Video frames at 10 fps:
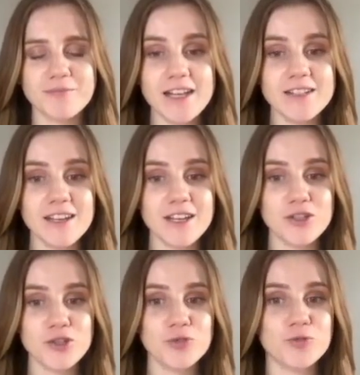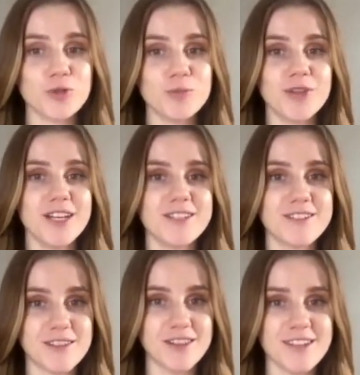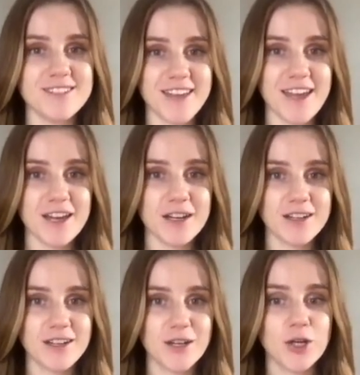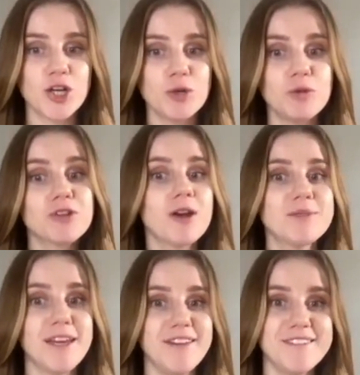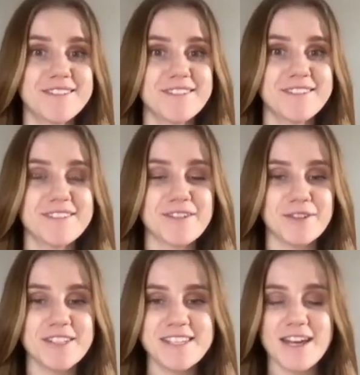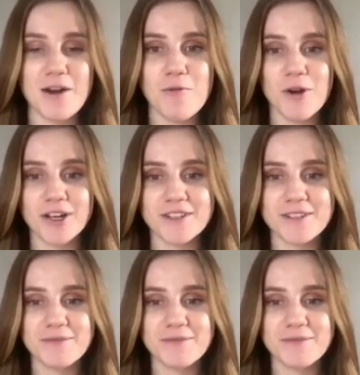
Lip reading: and it should replace this cake with cupcakes. So let's see how it works.